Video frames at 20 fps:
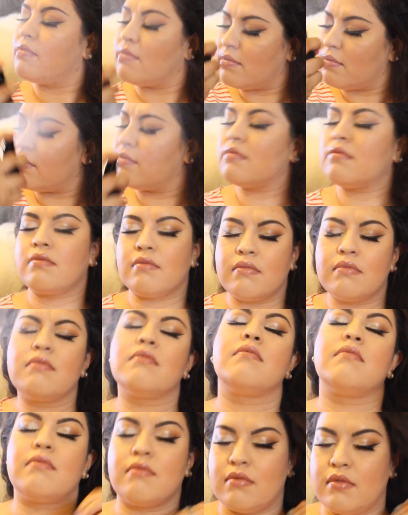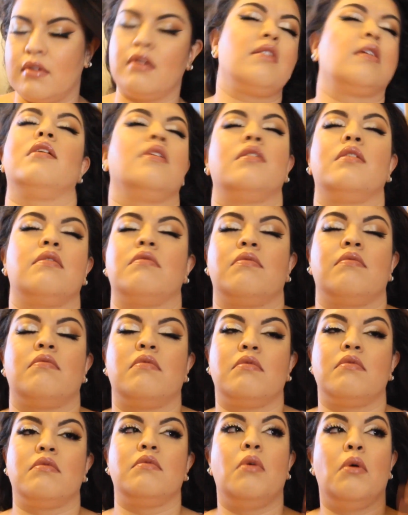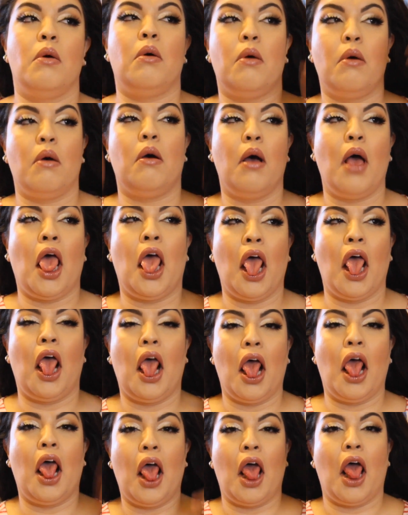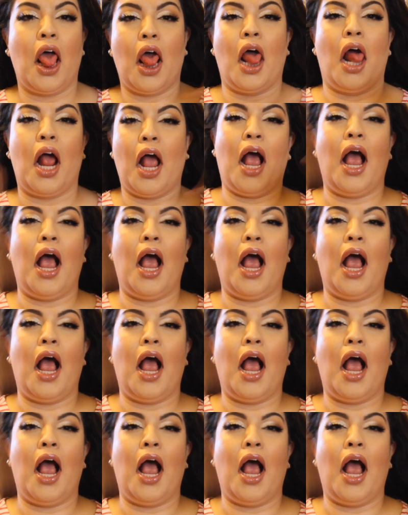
I'm just setting with the Wet n Wild Photo Focus Matte